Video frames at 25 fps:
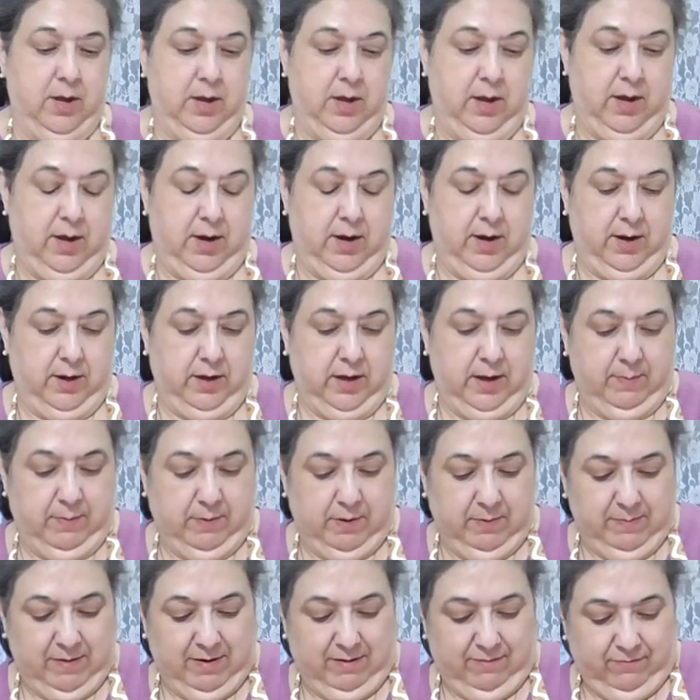And I keep it
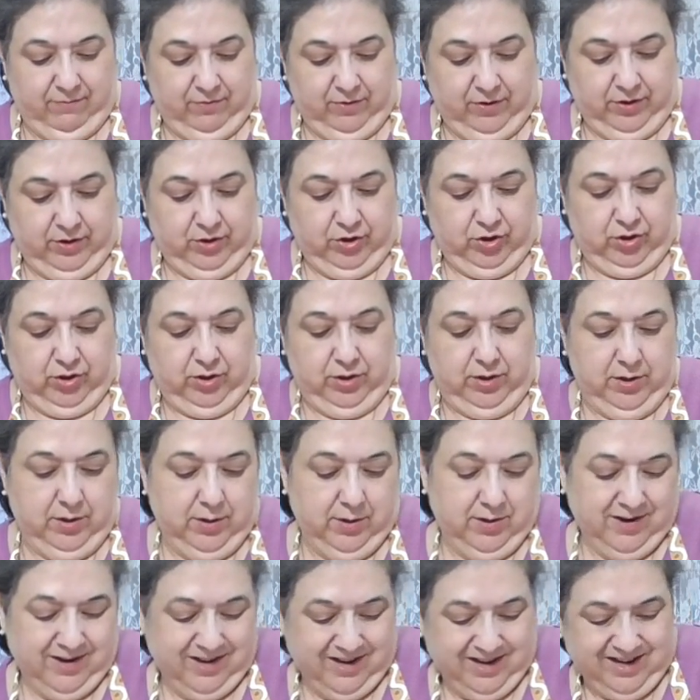in my fridge.
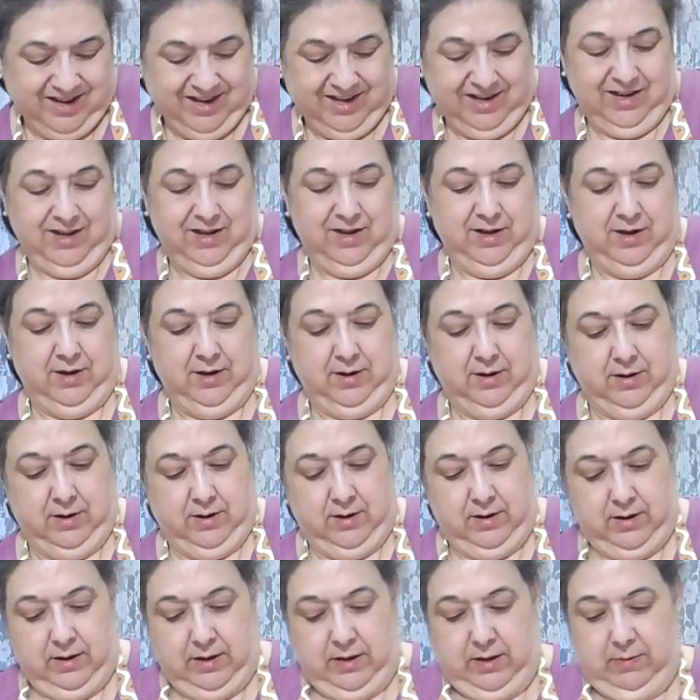
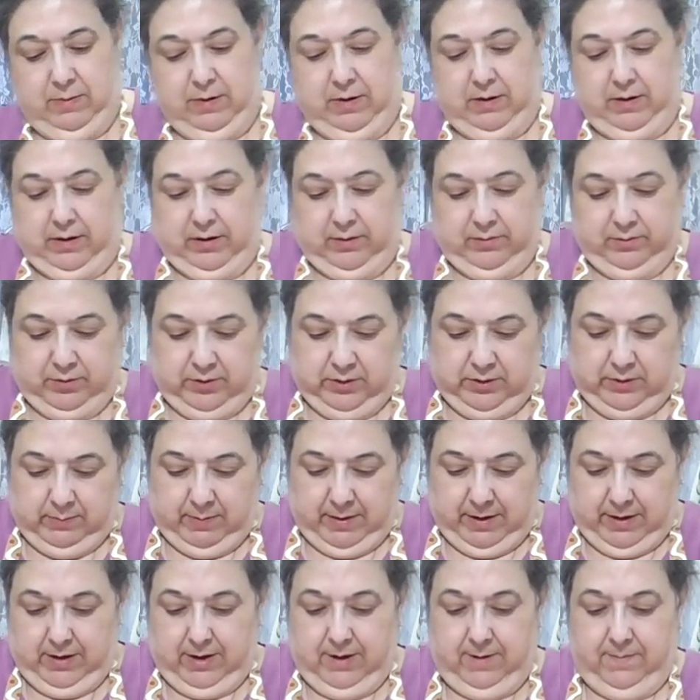And let me close this
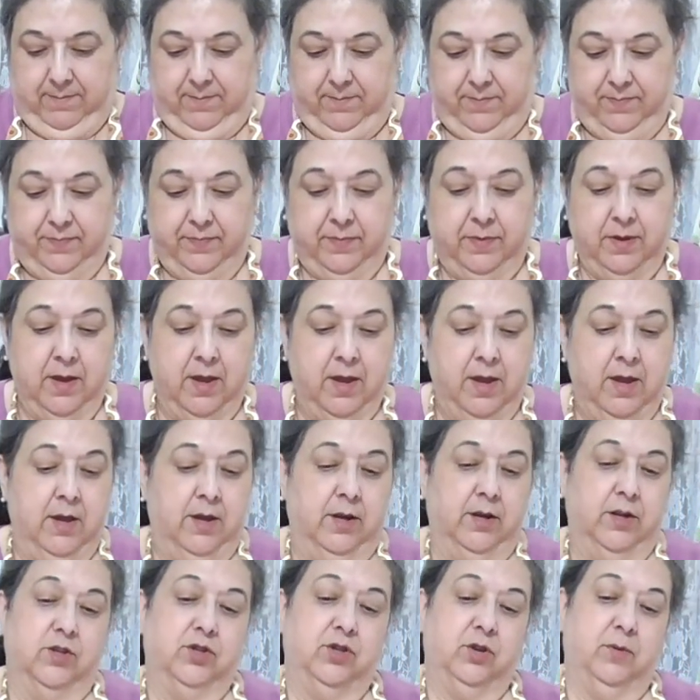back up.
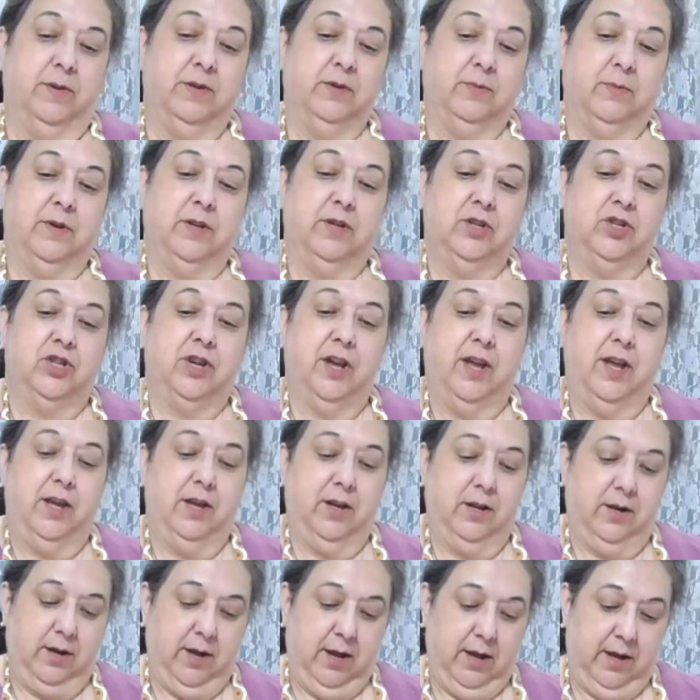Because you always want to shake
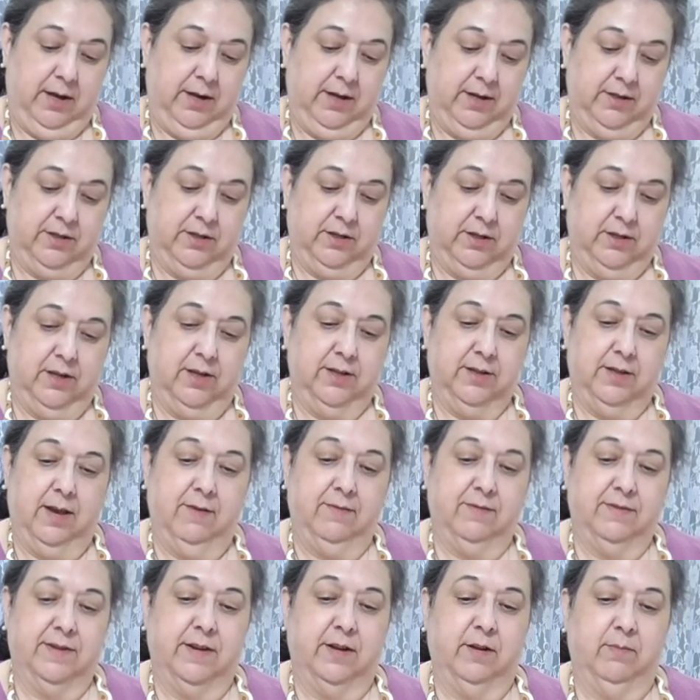it, because it does
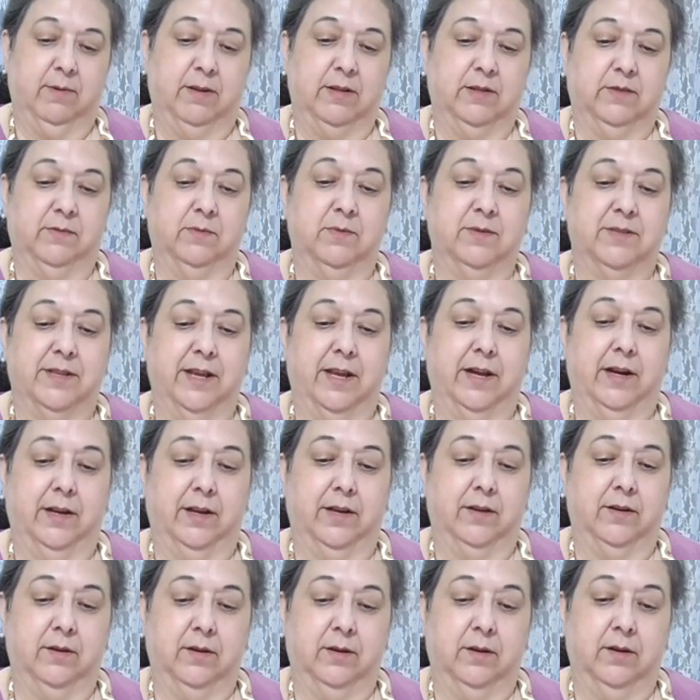have sediments from
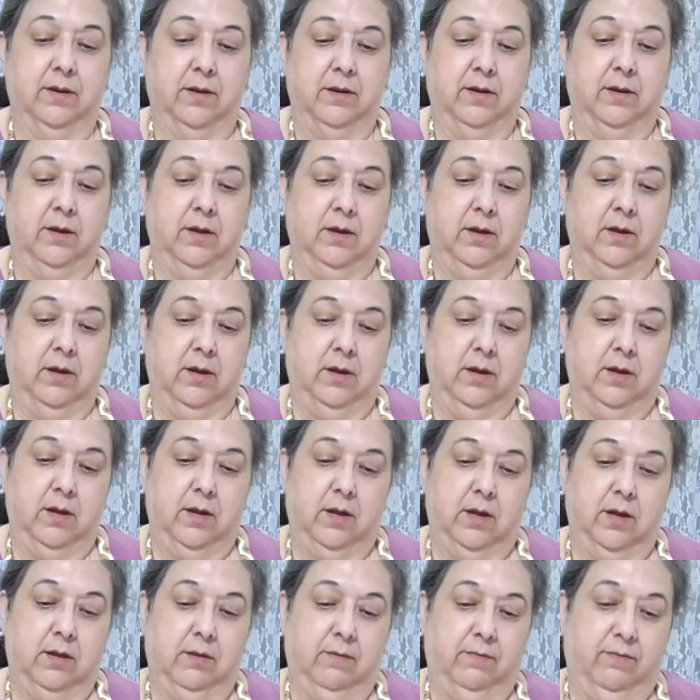settling
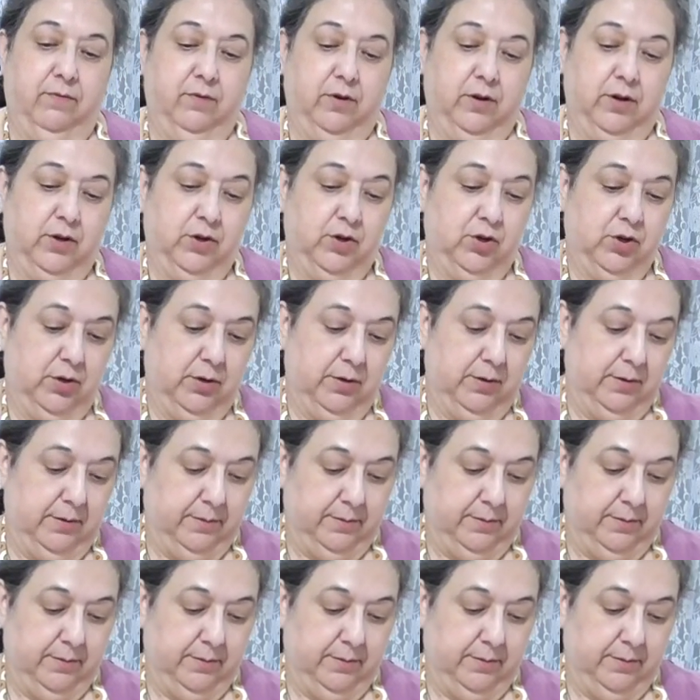in the fridge.